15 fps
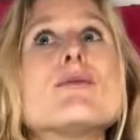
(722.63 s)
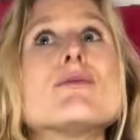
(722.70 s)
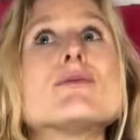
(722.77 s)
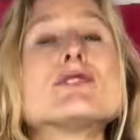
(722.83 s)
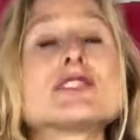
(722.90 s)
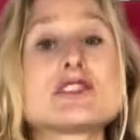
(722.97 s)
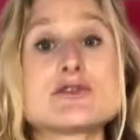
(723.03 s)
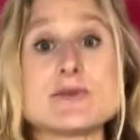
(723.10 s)

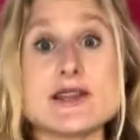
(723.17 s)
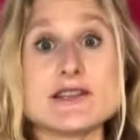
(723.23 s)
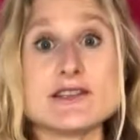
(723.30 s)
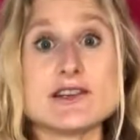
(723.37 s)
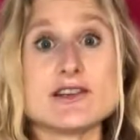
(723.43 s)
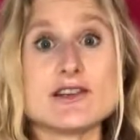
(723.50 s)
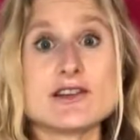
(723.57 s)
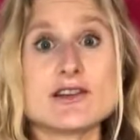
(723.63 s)
judgment
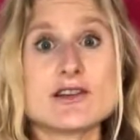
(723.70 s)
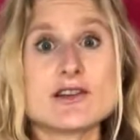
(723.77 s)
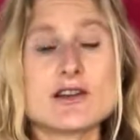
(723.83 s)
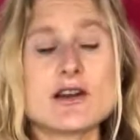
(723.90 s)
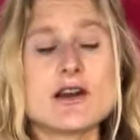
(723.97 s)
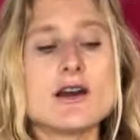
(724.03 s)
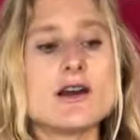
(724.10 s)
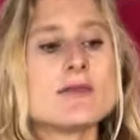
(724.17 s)
here.
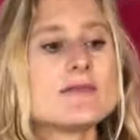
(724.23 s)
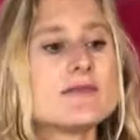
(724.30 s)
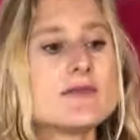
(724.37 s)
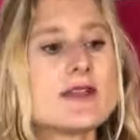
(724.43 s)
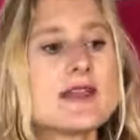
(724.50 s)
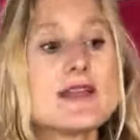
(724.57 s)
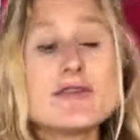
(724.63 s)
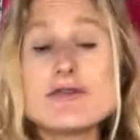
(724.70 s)

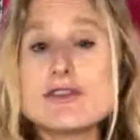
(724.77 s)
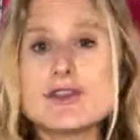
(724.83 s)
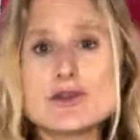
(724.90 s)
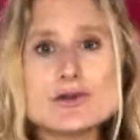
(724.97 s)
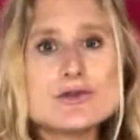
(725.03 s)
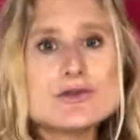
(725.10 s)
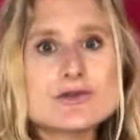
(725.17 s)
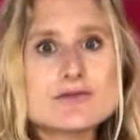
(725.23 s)
If
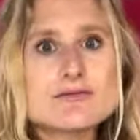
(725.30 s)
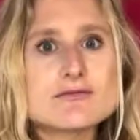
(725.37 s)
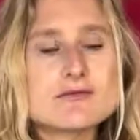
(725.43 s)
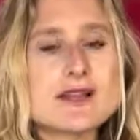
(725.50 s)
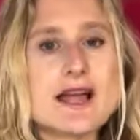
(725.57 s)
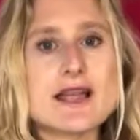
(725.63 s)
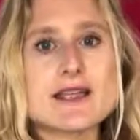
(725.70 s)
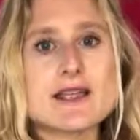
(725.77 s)
you
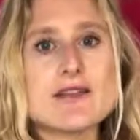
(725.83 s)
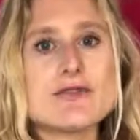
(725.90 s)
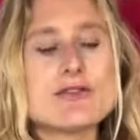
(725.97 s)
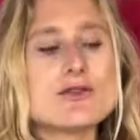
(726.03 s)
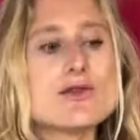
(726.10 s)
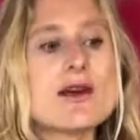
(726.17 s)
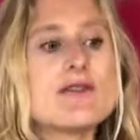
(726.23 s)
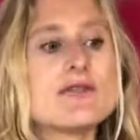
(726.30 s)

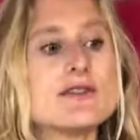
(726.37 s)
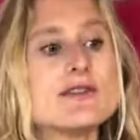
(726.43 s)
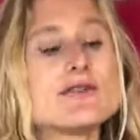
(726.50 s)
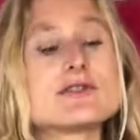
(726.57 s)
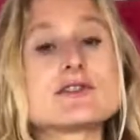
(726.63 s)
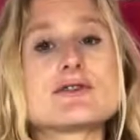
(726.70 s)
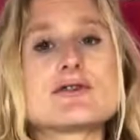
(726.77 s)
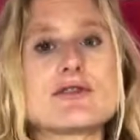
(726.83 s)
have
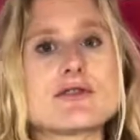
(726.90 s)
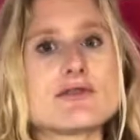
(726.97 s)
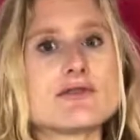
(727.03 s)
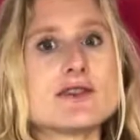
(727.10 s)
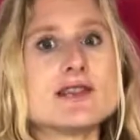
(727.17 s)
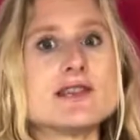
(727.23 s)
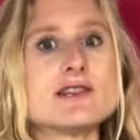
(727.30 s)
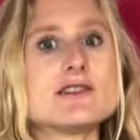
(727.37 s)
lifted for
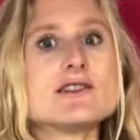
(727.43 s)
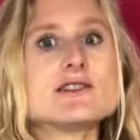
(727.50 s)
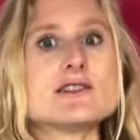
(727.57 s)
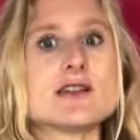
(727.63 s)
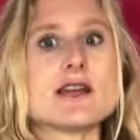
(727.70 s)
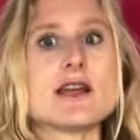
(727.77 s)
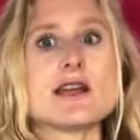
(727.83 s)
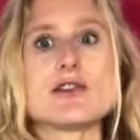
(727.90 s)
3 years,
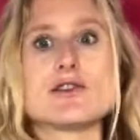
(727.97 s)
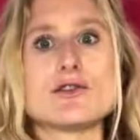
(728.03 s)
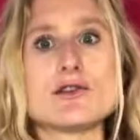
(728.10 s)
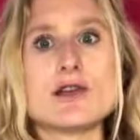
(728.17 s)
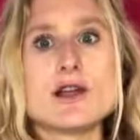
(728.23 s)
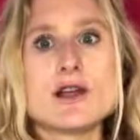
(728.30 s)
and like your